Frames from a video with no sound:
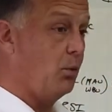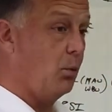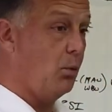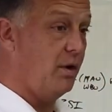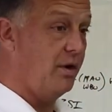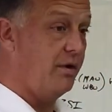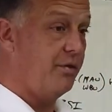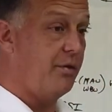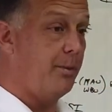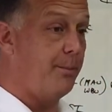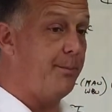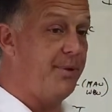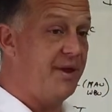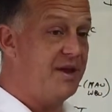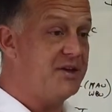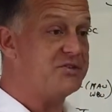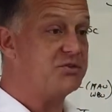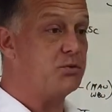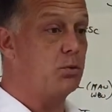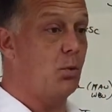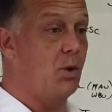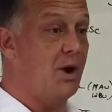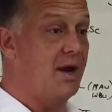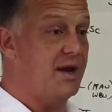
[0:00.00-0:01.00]
that one of the
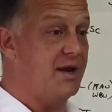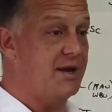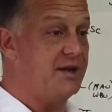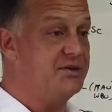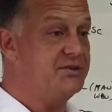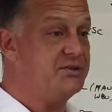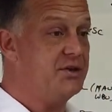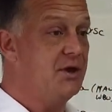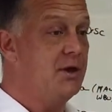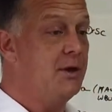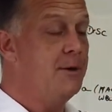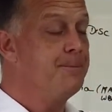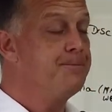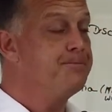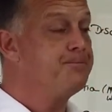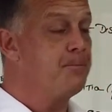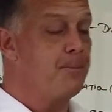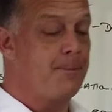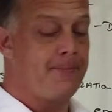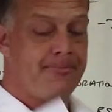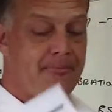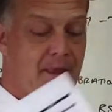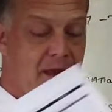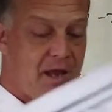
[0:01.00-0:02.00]
best ways,
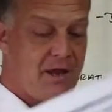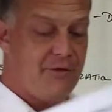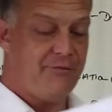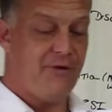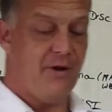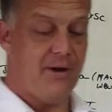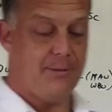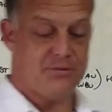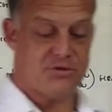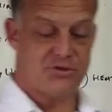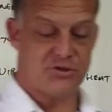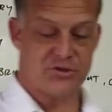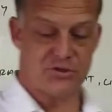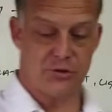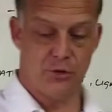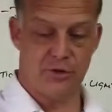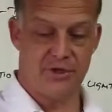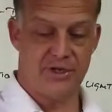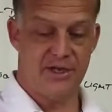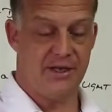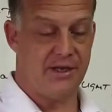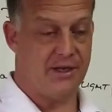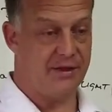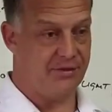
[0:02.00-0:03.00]
if I'm just
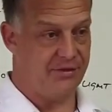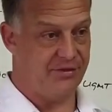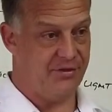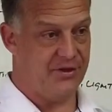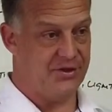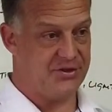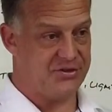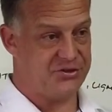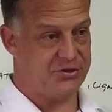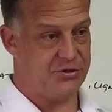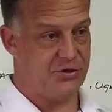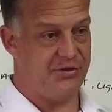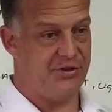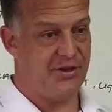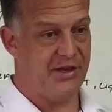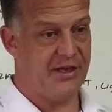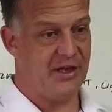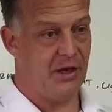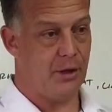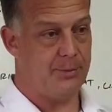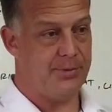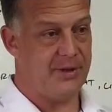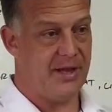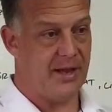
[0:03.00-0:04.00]
looking at this, do you think
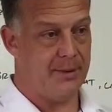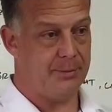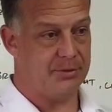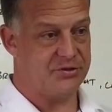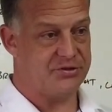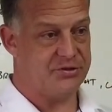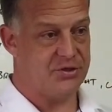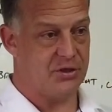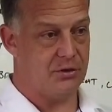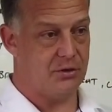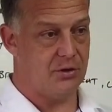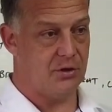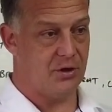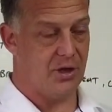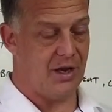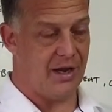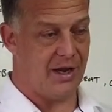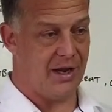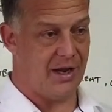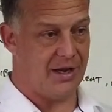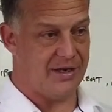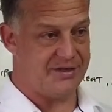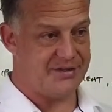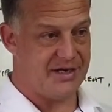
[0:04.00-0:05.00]
I'll be able to
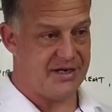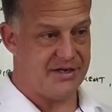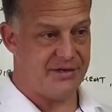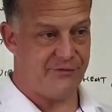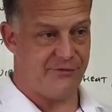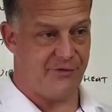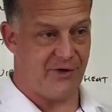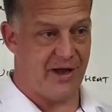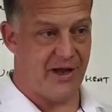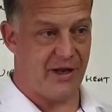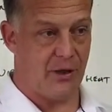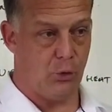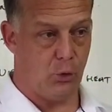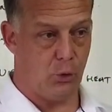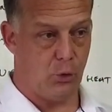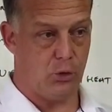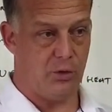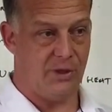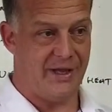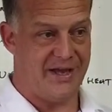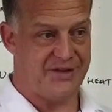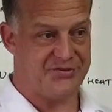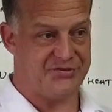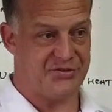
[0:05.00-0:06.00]
identify
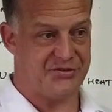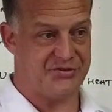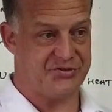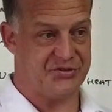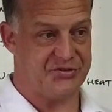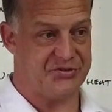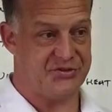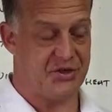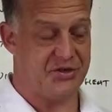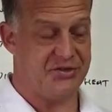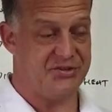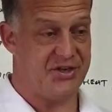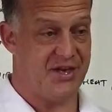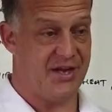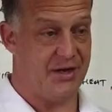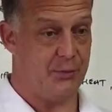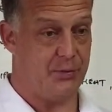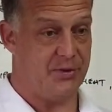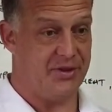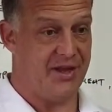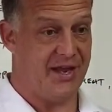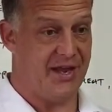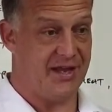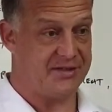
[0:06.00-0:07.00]
all hazards associated
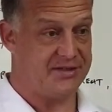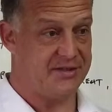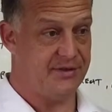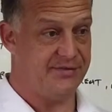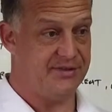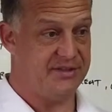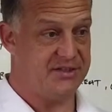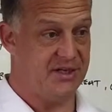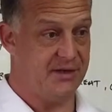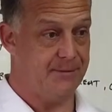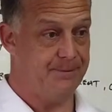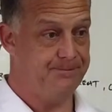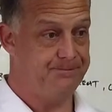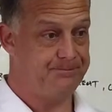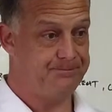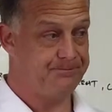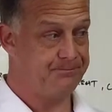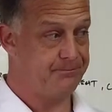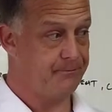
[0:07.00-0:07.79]
with the activity?